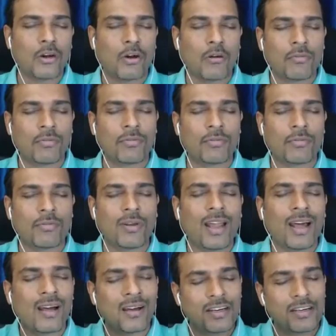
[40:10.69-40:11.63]
of
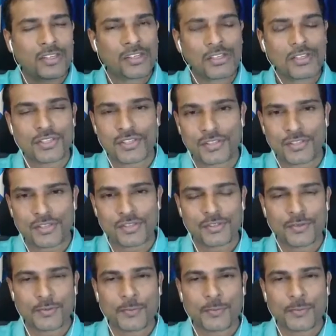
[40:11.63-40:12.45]
flowers